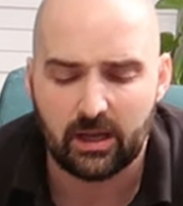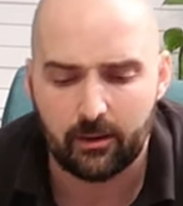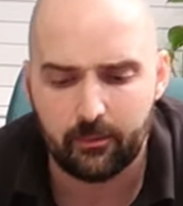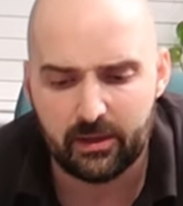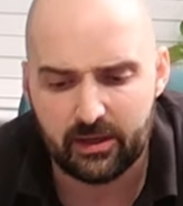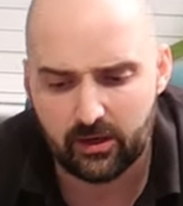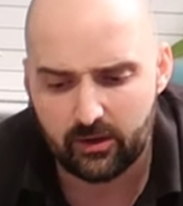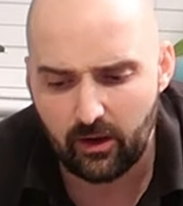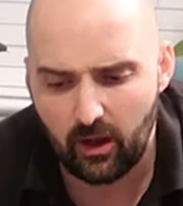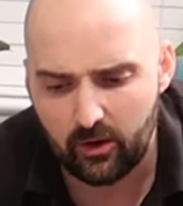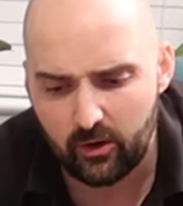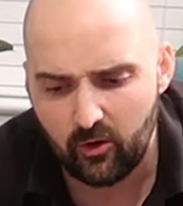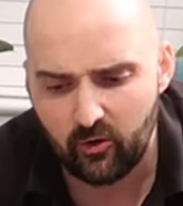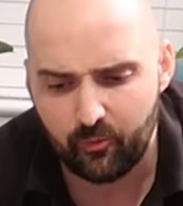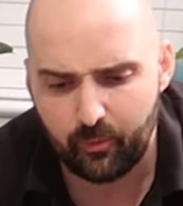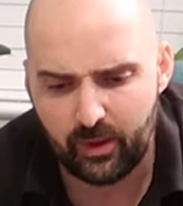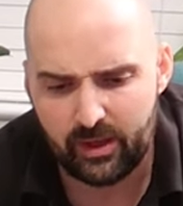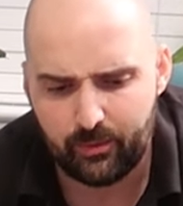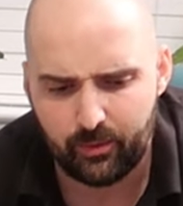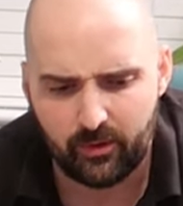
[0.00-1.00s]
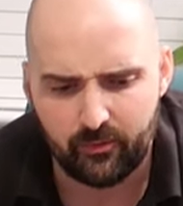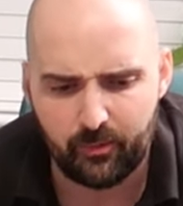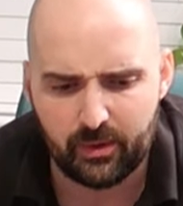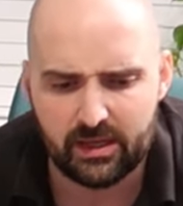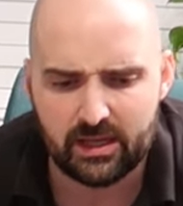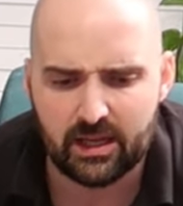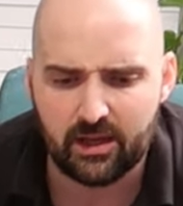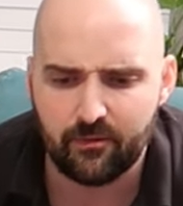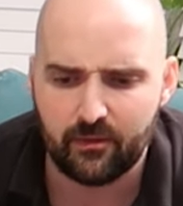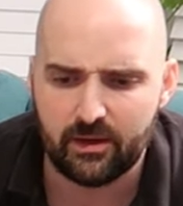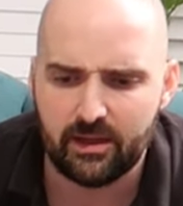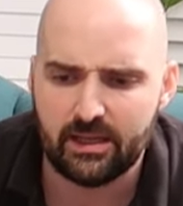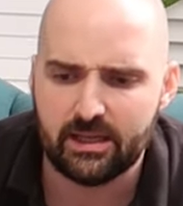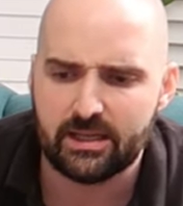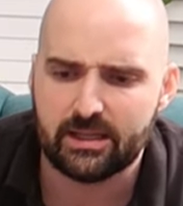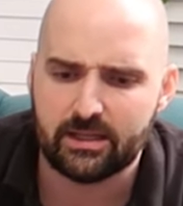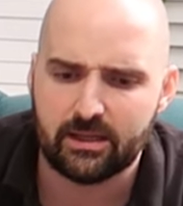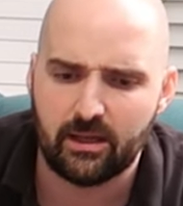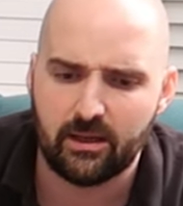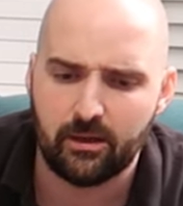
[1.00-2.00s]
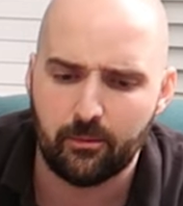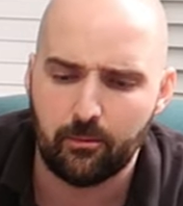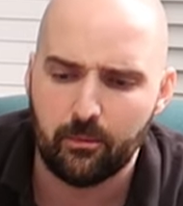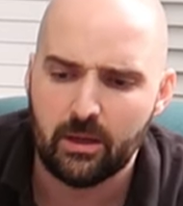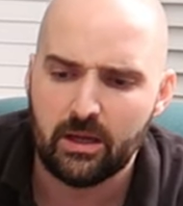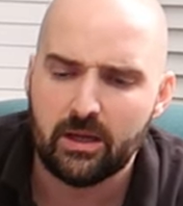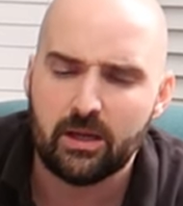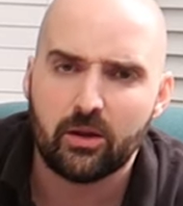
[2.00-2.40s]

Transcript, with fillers: I mean, a, a lot of people have been giving this um,